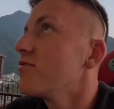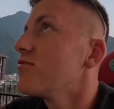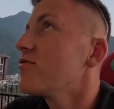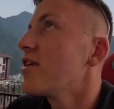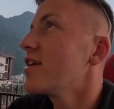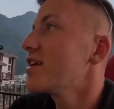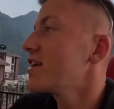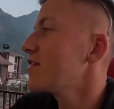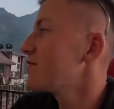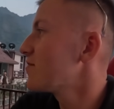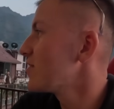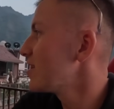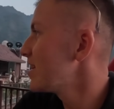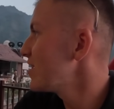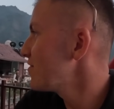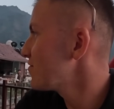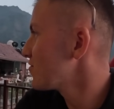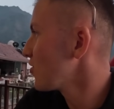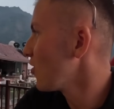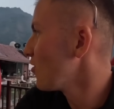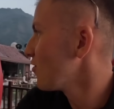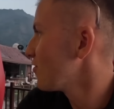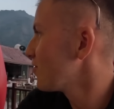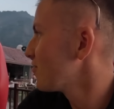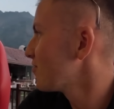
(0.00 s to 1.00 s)
ready for
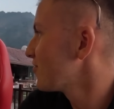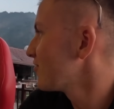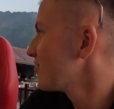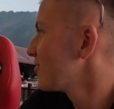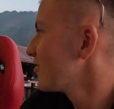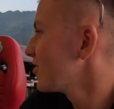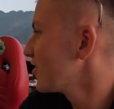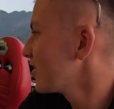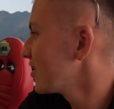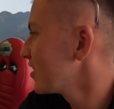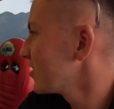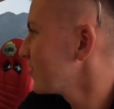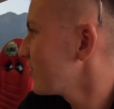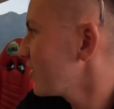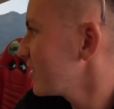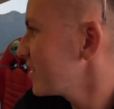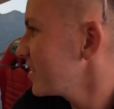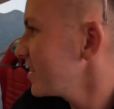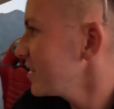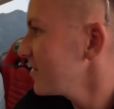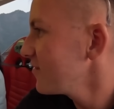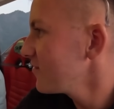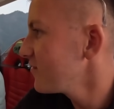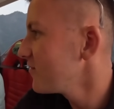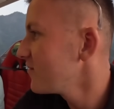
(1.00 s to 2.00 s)
lift off. You
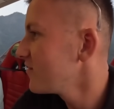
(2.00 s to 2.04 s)
ready?